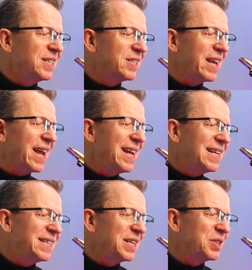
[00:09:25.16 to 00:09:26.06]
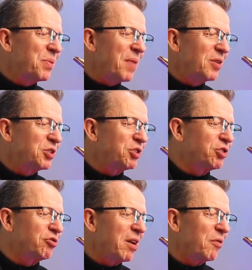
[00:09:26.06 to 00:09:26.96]
is the easiest and most
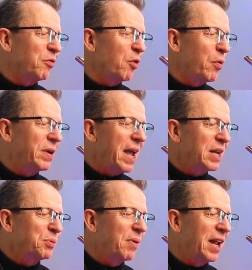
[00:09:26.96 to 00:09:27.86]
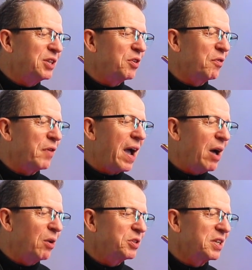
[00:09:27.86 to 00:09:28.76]
straightforward explanation for
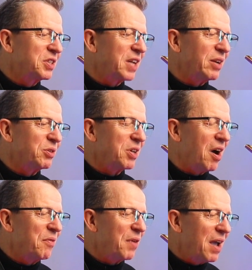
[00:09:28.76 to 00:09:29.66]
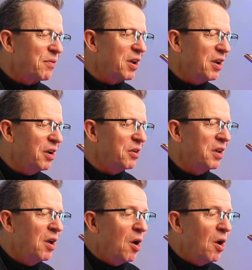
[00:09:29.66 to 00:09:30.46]
altered scales I've ever heard.